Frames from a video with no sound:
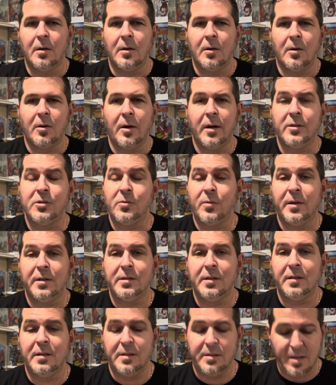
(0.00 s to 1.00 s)
All right, so when I
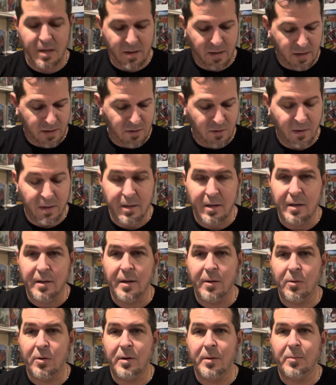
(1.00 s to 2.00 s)
sent these out, I had no idea
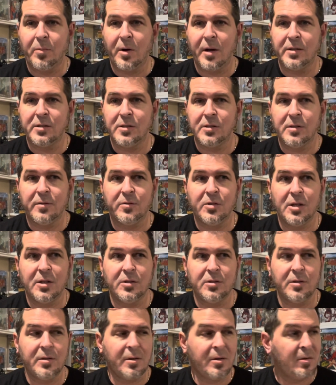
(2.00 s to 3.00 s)
they were in the process of
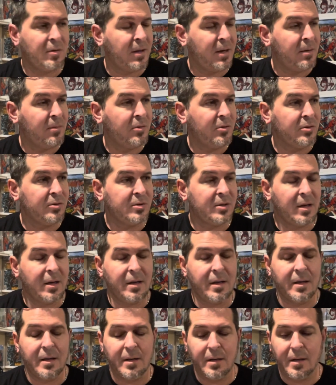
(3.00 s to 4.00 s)
changing their labels,
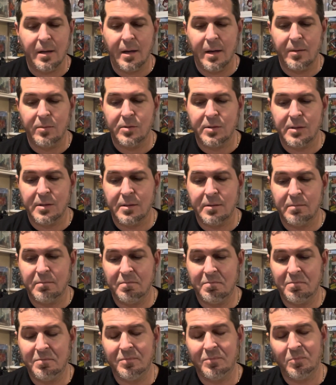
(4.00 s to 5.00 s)
and I was
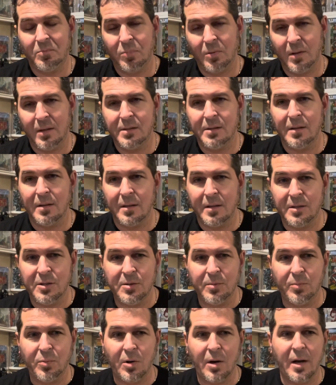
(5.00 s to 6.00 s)
pleasantly
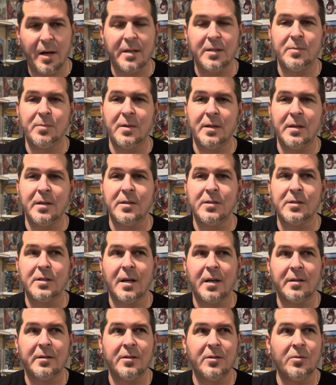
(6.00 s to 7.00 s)
surprised because
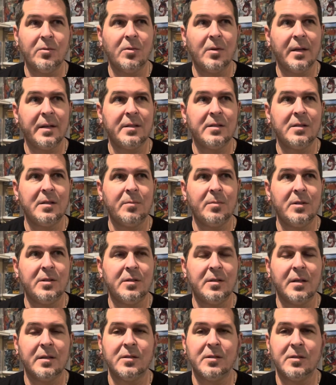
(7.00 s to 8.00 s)
I do like
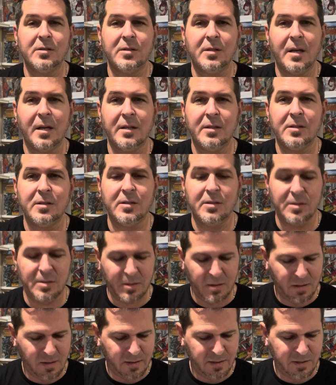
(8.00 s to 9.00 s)
CBCS's
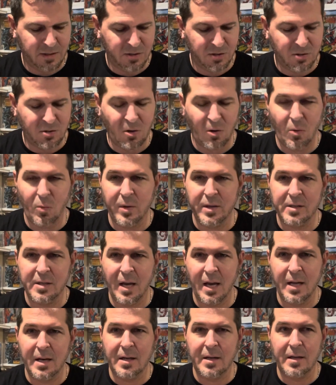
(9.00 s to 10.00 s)
cases. I just always
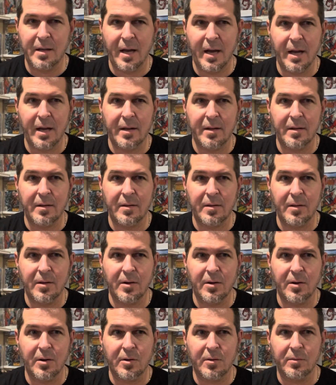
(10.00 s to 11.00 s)
hated that
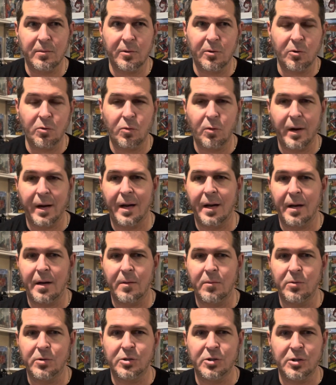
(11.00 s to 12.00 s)
their
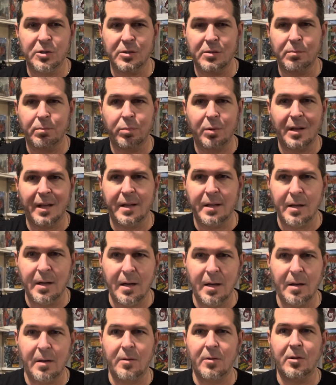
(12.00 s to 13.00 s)
grade was just blended
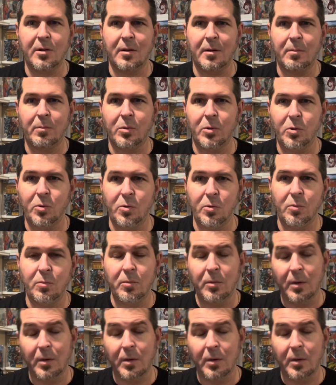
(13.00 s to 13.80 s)
into the blue